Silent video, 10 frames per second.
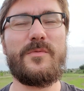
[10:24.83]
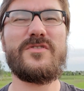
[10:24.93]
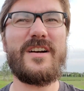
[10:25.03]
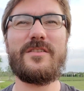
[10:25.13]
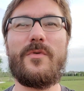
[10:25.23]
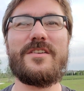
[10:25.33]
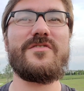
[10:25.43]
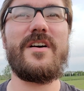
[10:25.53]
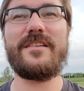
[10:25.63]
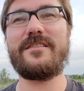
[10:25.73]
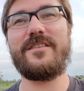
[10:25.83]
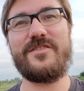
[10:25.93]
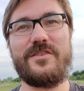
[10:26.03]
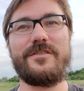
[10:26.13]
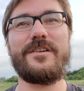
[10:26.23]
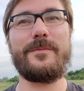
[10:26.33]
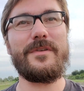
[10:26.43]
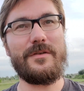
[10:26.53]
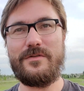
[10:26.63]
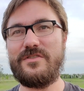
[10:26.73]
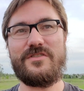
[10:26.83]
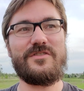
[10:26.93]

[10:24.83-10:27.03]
We tried to watch a rocket launch earlier, but there was just